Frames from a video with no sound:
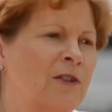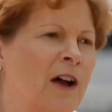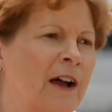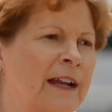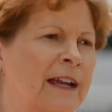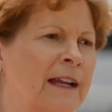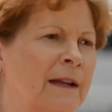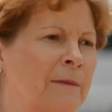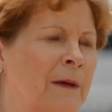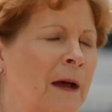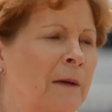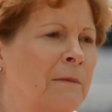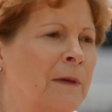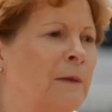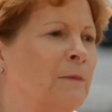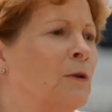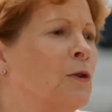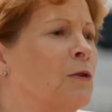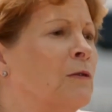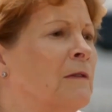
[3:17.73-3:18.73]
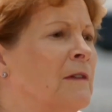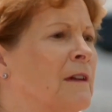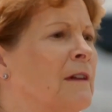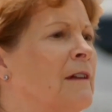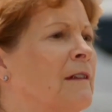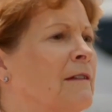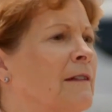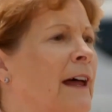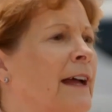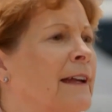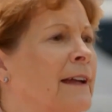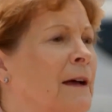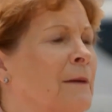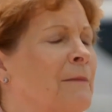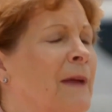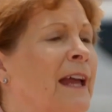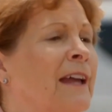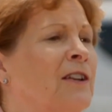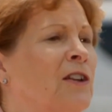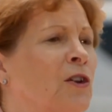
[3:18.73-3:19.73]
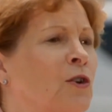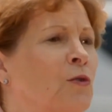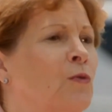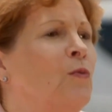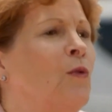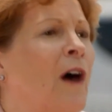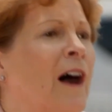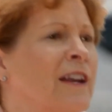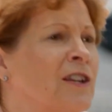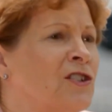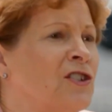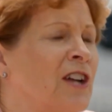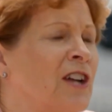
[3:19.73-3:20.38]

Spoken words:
talking about people like Amanda who want a